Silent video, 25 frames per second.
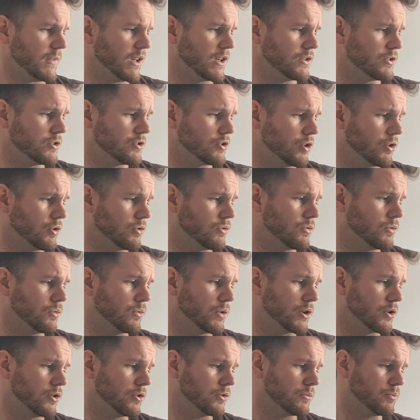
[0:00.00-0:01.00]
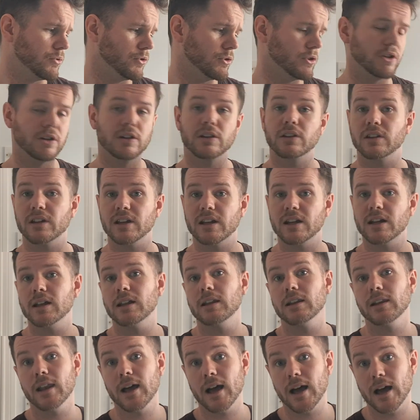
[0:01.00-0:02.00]
So we could put the
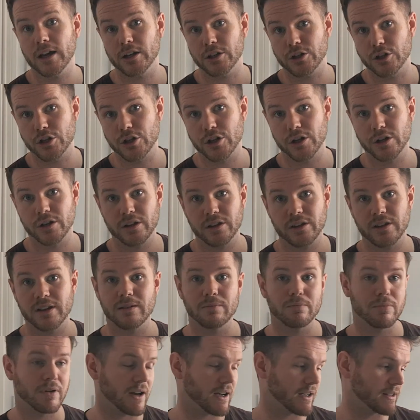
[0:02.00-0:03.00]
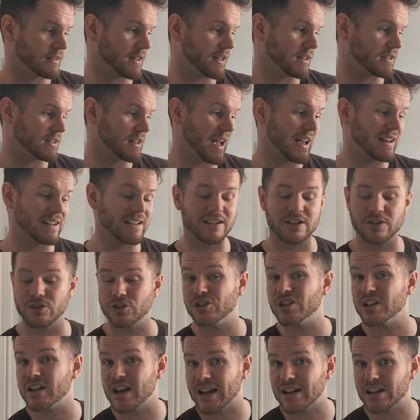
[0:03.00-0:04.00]
large theme park. That's adding just
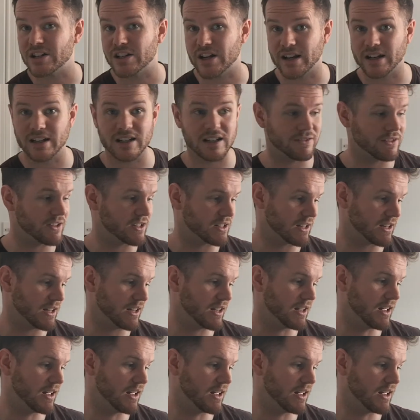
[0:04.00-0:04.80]
an adjective, isn't it?